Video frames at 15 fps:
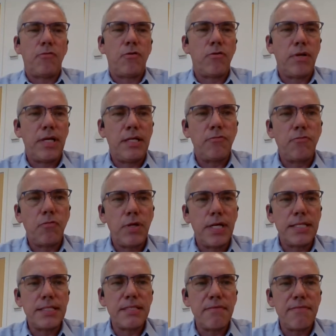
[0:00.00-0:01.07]
For
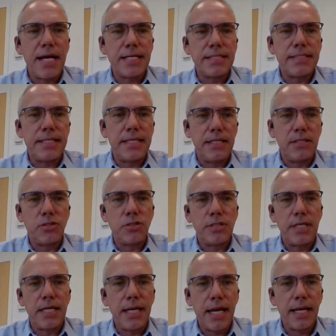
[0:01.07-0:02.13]
influenza
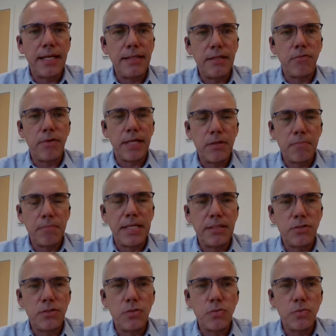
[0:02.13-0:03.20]
vaccination, I highly
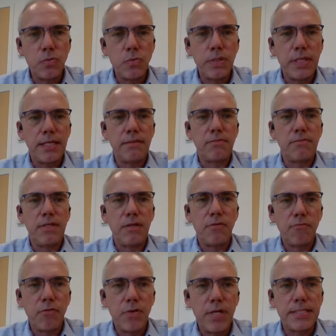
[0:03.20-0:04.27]
recommend you do get the
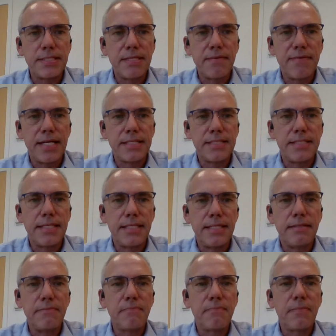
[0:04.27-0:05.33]
influenza
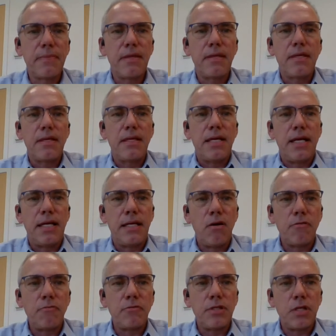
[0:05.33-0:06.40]
vaccine. And
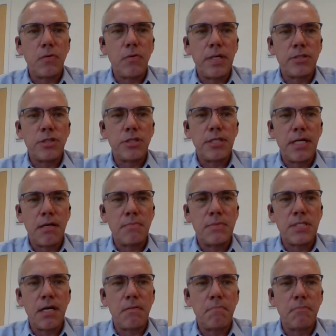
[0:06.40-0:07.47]
often the question
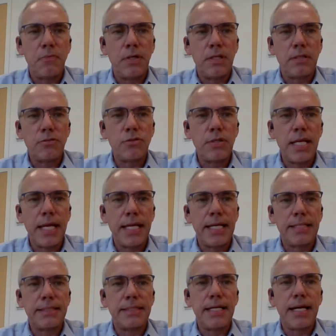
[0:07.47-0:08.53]
comes up, well, should I
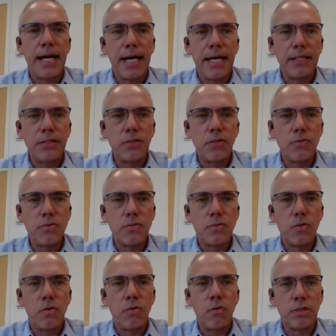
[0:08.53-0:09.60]
get the high
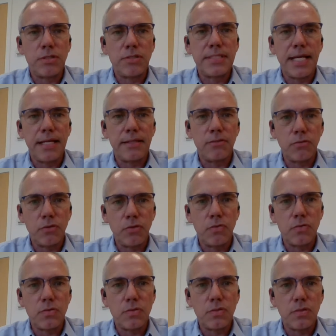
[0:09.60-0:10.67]
dose or the standard
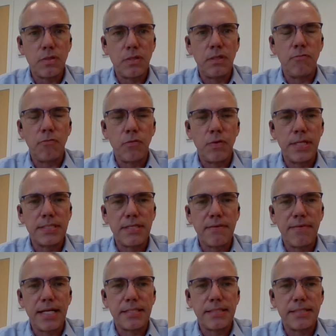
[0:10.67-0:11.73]
dose
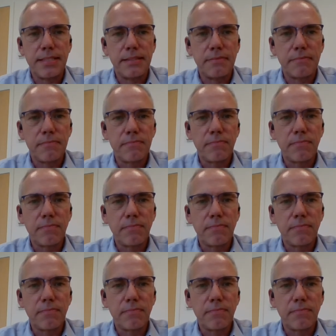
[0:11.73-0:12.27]
influenza vaccine?